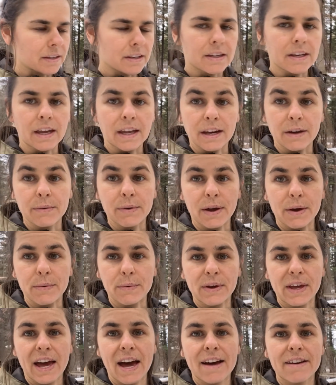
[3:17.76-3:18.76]
Anyway,
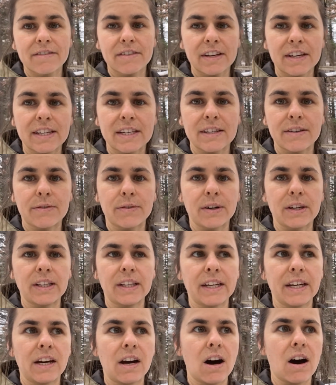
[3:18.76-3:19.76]
we haven't
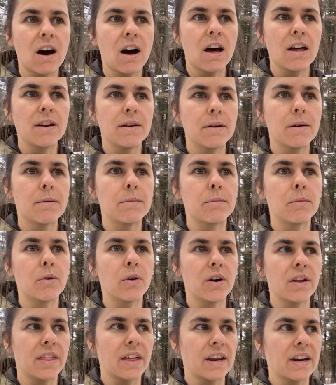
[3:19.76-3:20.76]
really gone
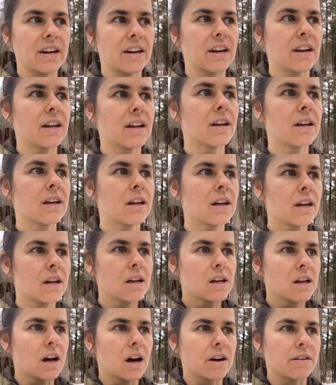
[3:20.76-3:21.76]
more than
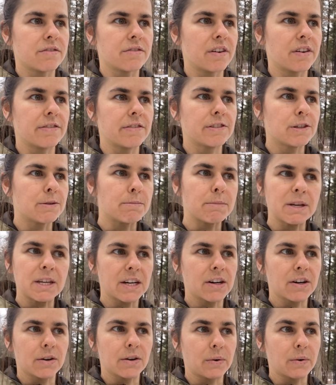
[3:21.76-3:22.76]
a
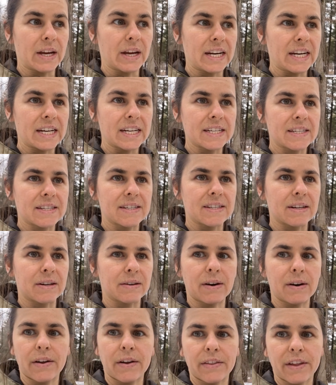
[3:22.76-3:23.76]
50-meter radius
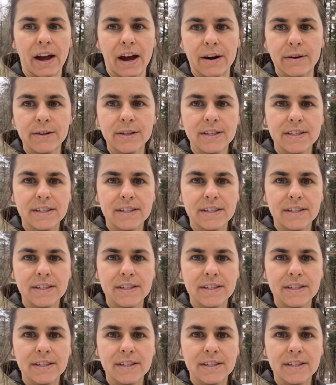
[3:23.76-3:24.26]
around the house.